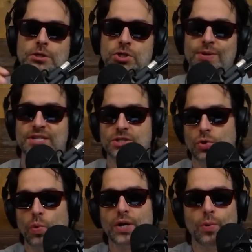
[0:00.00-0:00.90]
So he says,
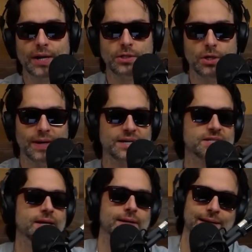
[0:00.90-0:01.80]
So what do you want to do? And I
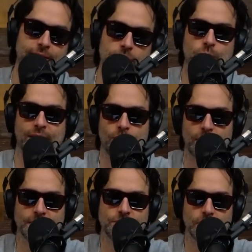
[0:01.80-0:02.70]
said, Here's what I
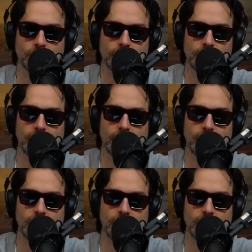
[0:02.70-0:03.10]
want to do.